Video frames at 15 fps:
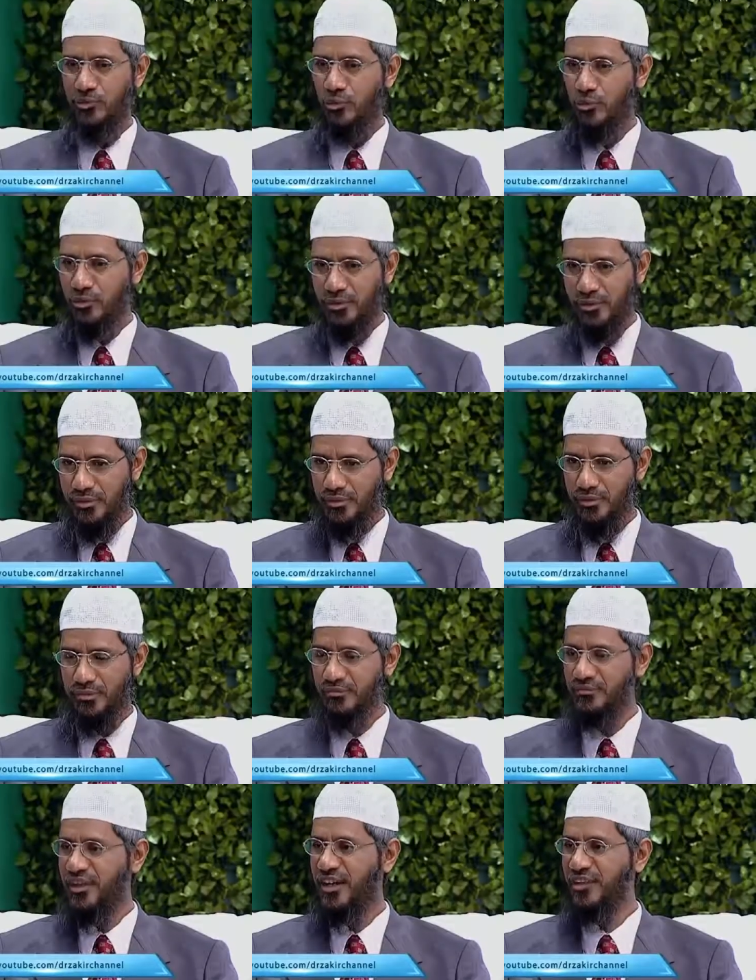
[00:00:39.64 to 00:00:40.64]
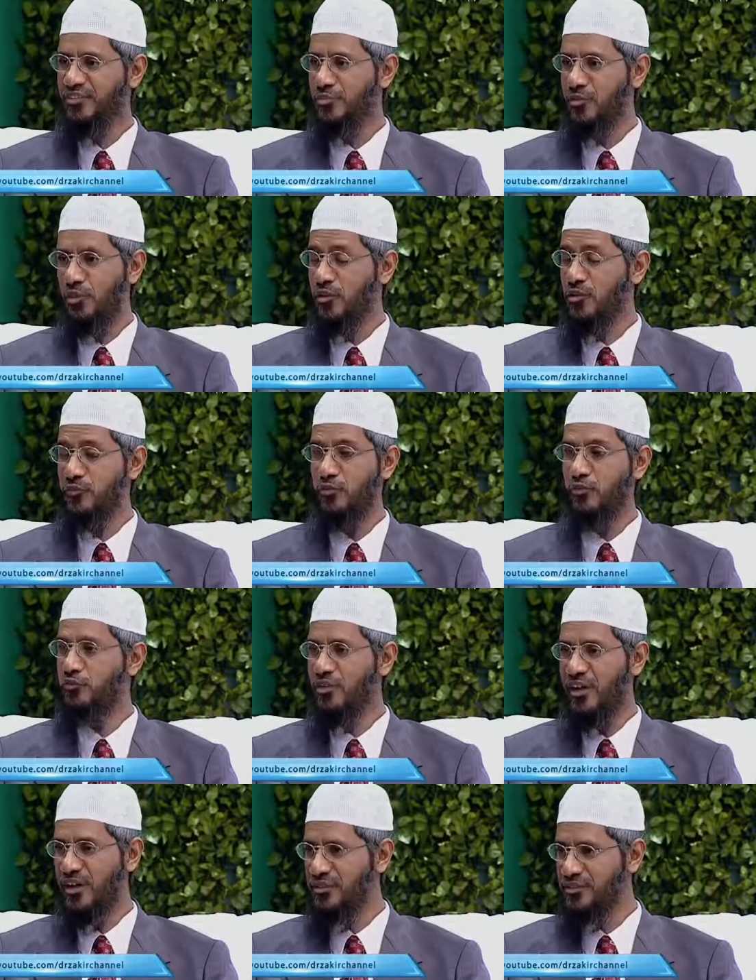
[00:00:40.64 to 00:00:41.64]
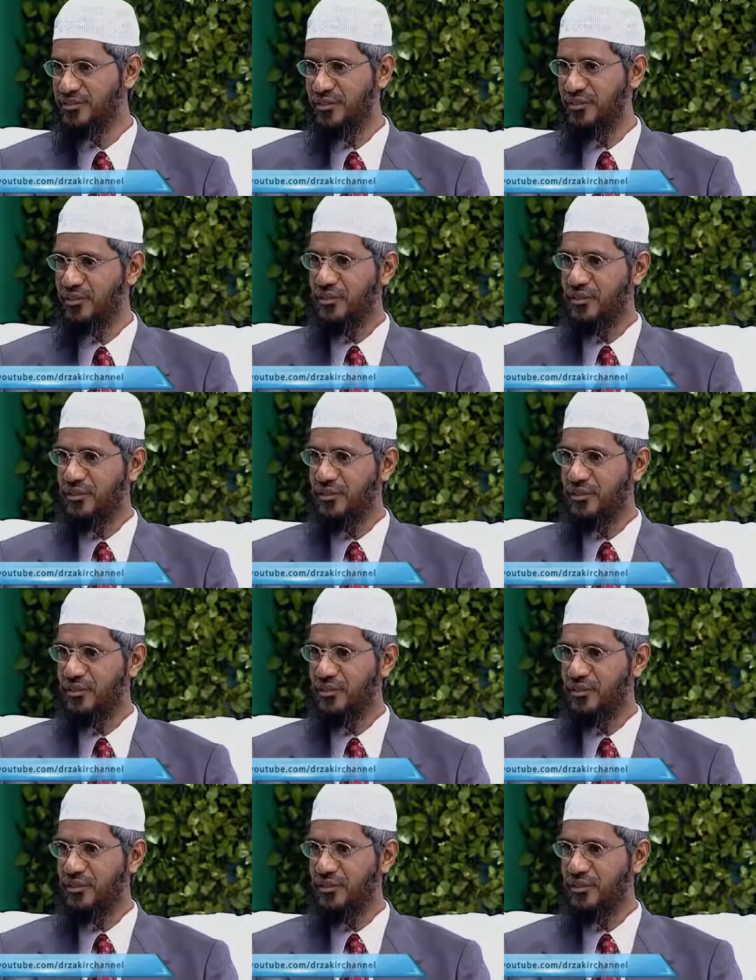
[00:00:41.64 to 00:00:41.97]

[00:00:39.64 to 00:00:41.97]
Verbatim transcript: don't fast because if you fast,